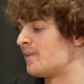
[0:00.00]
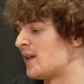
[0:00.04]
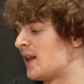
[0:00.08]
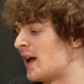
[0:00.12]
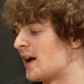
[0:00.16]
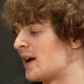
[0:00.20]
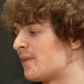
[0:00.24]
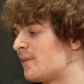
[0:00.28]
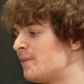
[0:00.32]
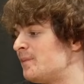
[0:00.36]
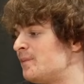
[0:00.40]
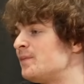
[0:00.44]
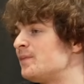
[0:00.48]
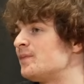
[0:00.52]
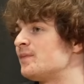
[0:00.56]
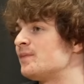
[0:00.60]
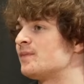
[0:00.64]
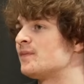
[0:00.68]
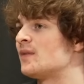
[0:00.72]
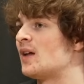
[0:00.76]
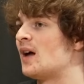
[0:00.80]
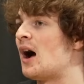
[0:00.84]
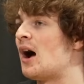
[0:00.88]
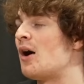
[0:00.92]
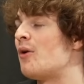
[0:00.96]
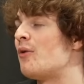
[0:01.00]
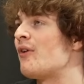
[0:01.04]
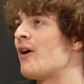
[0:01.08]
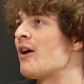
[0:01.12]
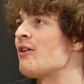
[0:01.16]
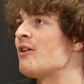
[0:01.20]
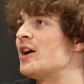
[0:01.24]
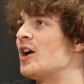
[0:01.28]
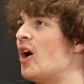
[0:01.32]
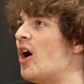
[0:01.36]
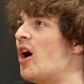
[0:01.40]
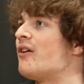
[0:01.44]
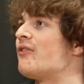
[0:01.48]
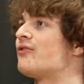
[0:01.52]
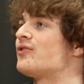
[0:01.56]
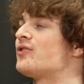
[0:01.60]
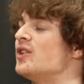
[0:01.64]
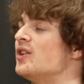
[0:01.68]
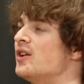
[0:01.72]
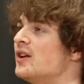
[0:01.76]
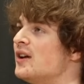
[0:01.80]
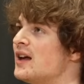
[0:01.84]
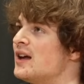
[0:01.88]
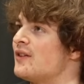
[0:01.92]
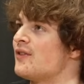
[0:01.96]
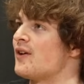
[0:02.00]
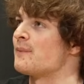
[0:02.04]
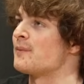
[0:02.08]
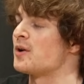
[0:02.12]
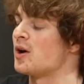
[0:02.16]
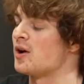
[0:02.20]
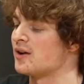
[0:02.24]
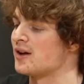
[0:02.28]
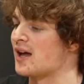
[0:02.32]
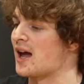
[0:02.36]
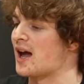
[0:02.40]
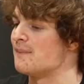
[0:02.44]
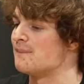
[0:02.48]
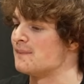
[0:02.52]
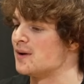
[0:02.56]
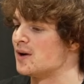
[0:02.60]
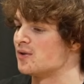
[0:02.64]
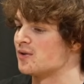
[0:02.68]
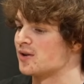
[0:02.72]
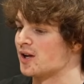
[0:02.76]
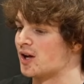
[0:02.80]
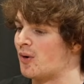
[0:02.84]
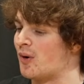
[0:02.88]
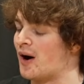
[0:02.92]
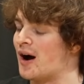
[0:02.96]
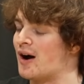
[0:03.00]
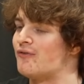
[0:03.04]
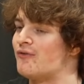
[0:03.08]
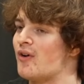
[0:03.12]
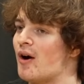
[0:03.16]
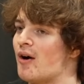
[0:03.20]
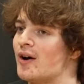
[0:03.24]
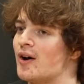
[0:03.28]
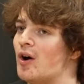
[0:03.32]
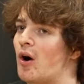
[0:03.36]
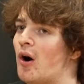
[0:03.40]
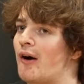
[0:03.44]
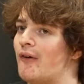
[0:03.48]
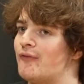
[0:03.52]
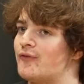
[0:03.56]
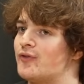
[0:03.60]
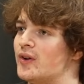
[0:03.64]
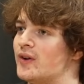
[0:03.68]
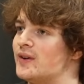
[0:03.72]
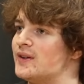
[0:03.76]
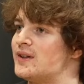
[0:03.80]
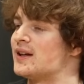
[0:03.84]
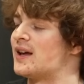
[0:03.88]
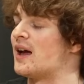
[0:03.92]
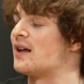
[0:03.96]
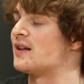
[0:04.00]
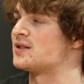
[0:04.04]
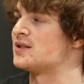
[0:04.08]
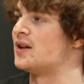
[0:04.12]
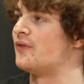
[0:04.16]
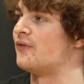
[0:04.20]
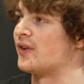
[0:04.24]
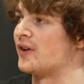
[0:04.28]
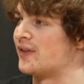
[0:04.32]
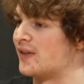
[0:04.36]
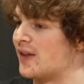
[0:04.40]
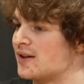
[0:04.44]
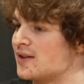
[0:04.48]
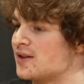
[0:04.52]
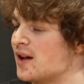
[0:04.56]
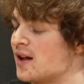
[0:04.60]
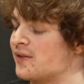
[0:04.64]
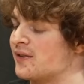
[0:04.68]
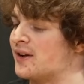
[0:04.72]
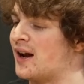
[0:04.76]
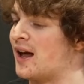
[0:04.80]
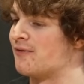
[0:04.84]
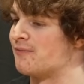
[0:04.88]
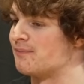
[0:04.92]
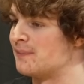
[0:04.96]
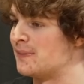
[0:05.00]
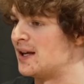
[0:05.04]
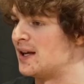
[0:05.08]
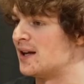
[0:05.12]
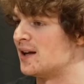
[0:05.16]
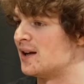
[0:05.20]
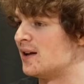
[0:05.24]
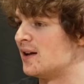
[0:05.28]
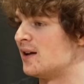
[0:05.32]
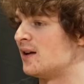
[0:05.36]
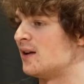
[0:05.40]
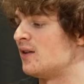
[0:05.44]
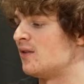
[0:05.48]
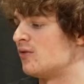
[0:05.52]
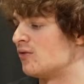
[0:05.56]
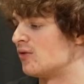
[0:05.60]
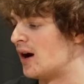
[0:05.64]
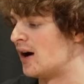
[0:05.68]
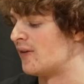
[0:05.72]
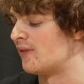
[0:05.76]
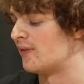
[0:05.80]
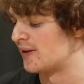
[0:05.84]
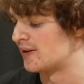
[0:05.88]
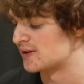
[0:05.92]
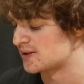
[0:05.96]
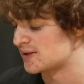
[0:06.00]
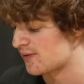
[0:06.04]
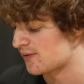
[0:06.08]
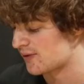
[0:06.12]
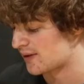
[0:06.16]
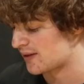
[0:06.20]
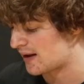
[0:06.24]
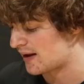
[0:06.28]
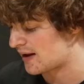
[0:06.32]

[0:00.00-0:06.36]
And like Mm. I'll hmm. very often, if I'm going to get a meal deal, I'll very often to get something that doesn't have meat in it rather than something